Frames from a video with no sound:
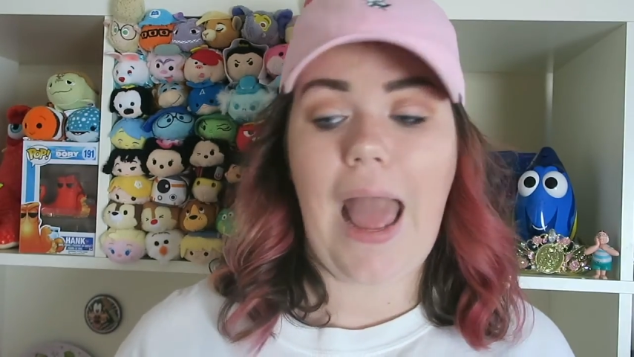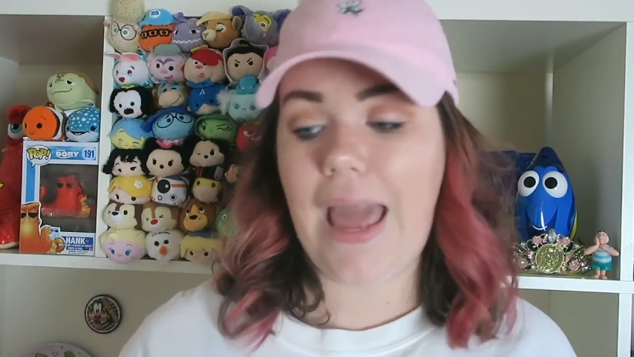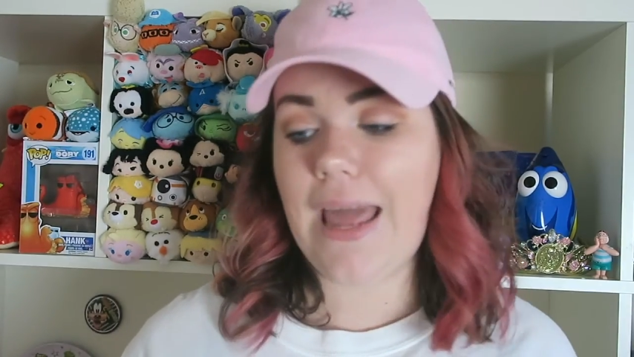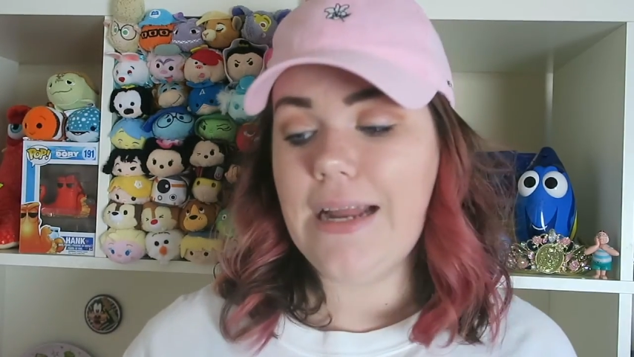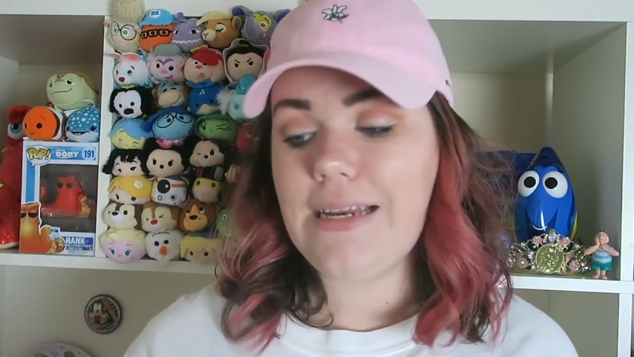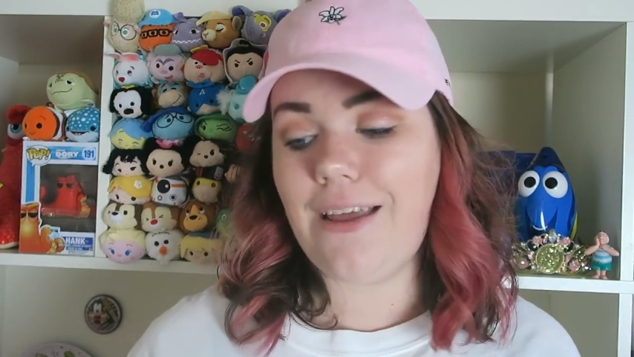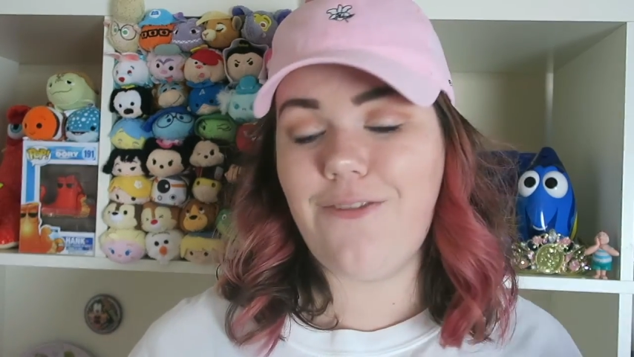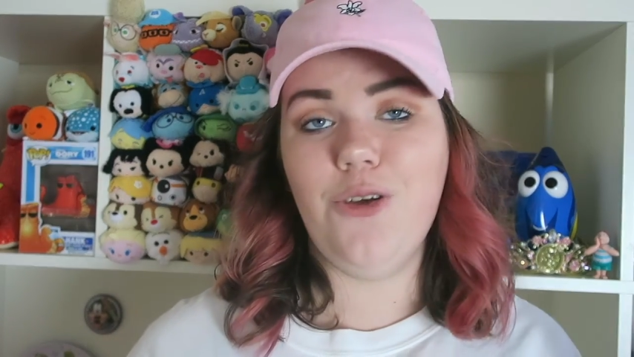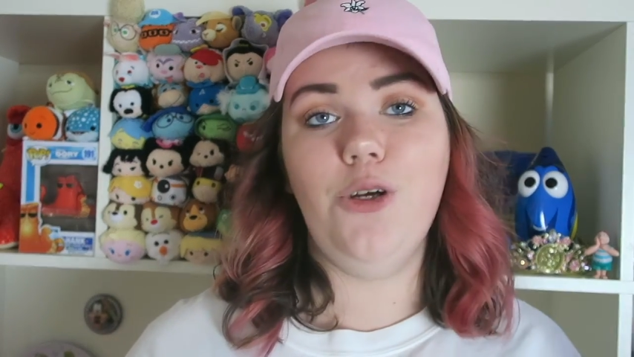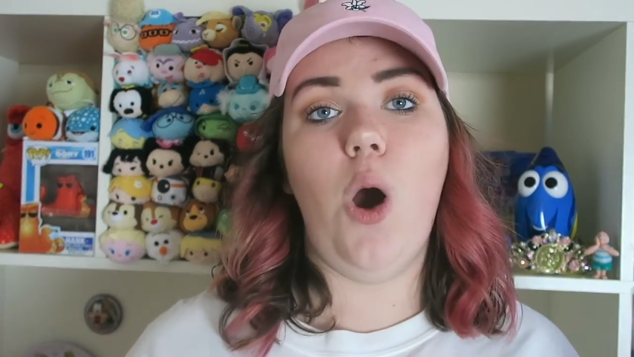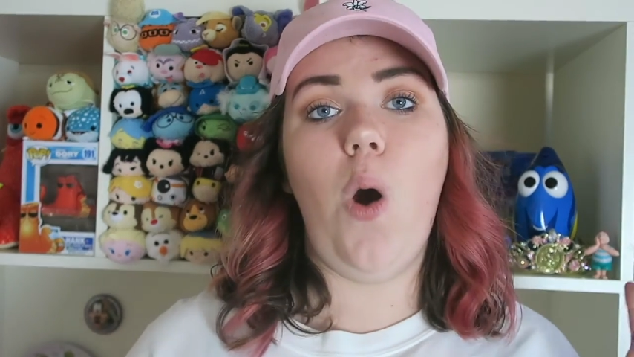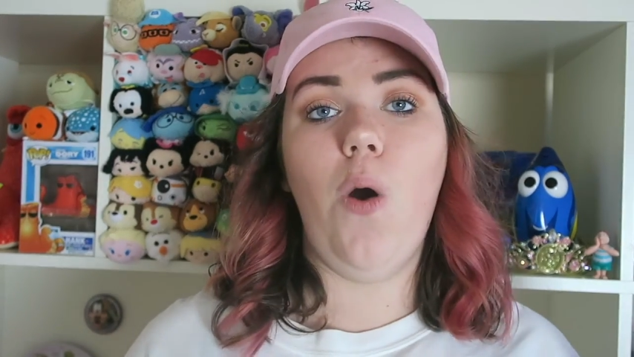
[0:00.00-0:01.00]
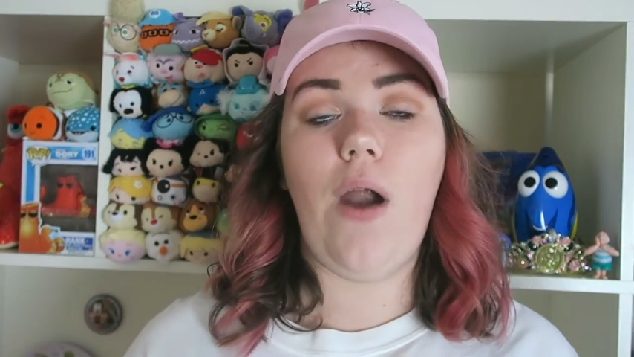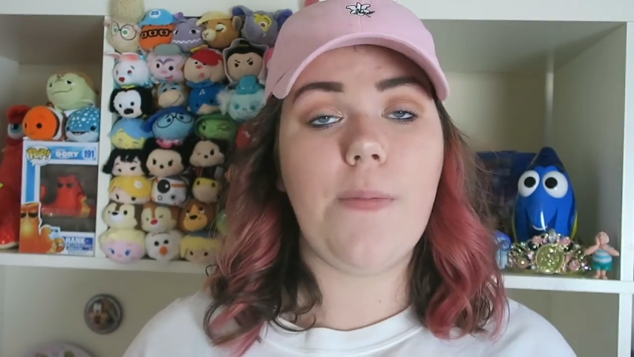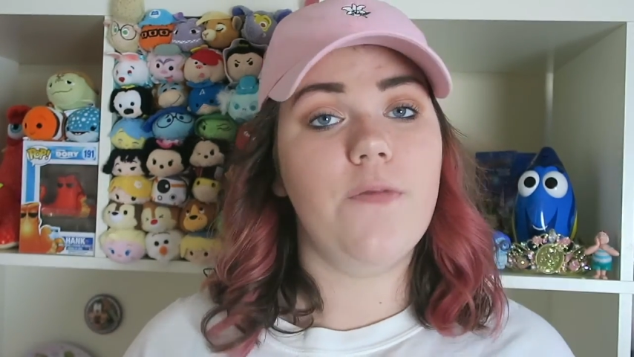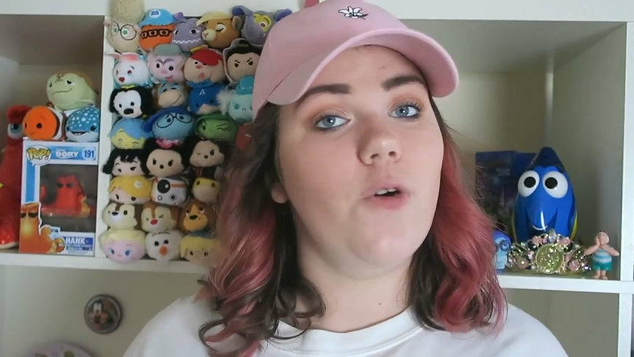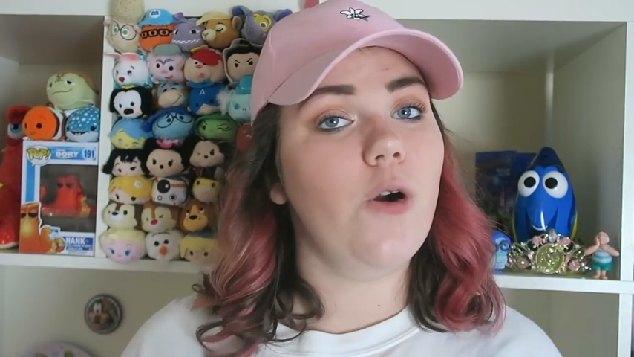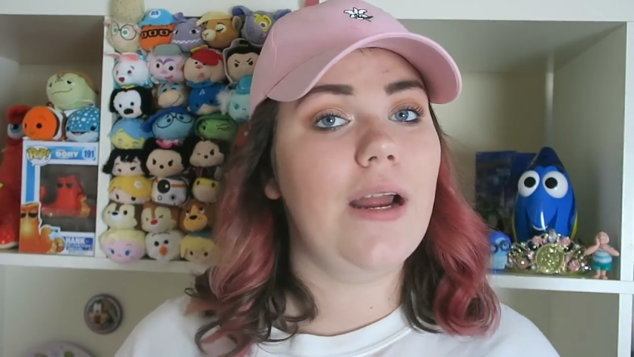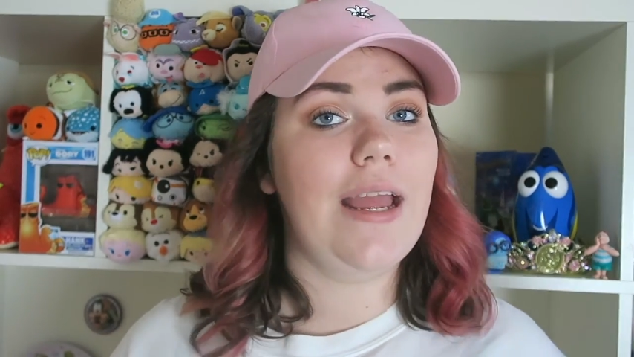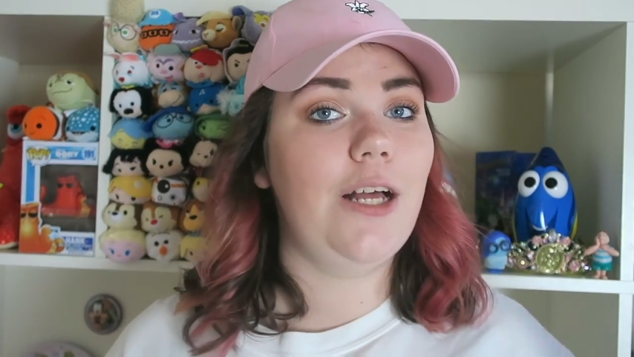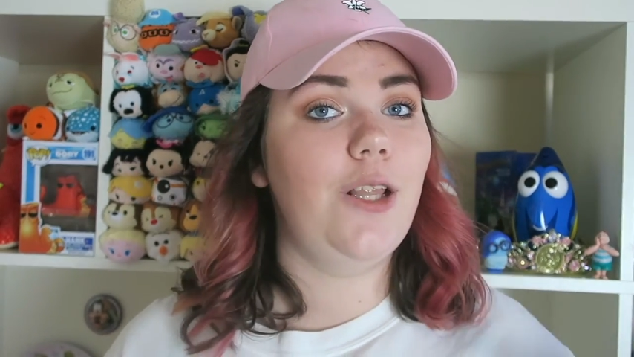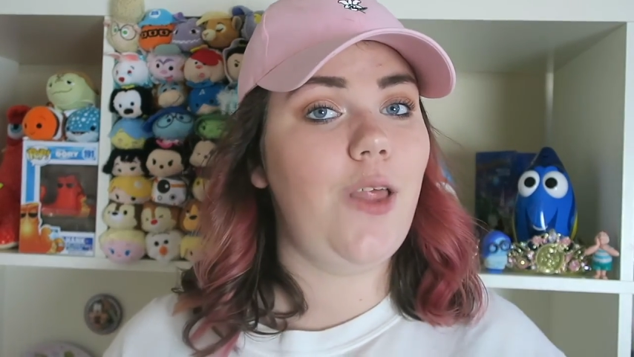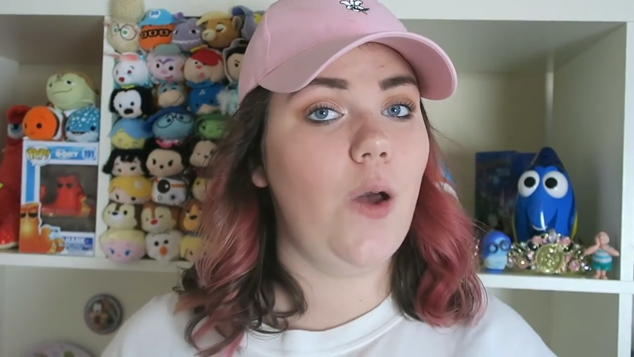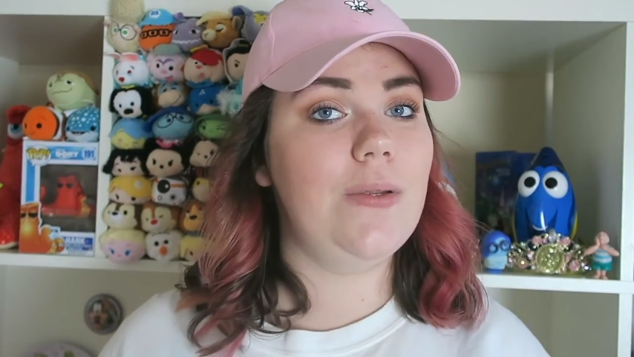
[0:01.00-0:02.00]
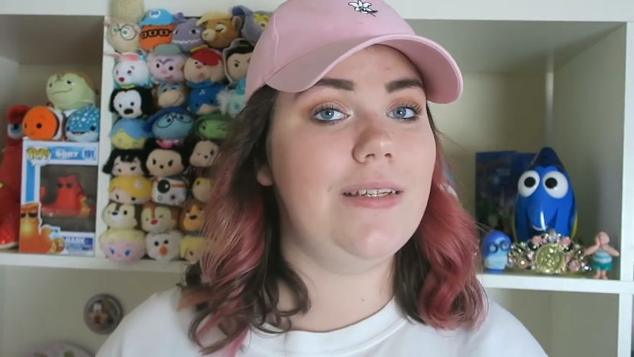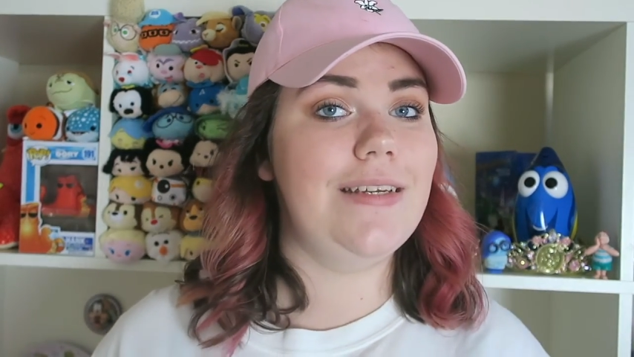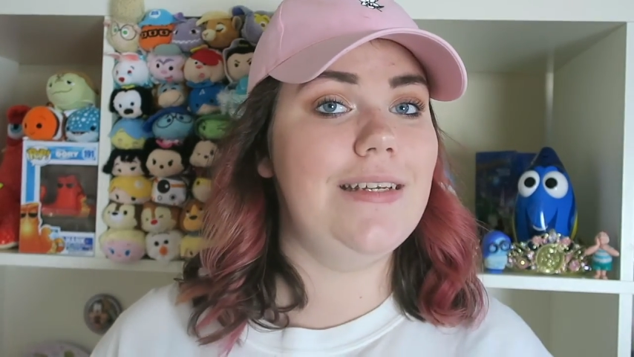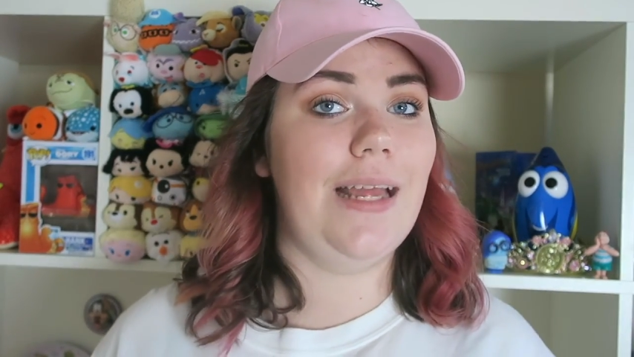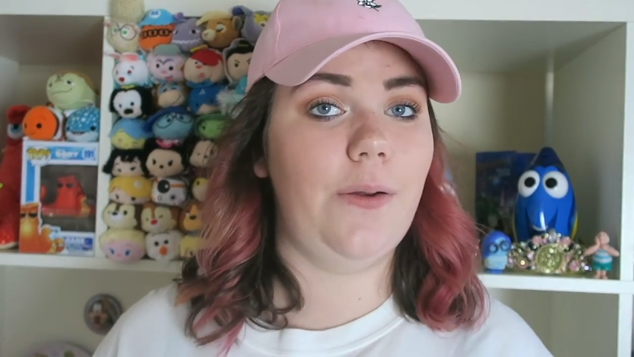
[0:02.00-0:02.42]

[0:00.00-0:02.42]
And if you go right before it closes,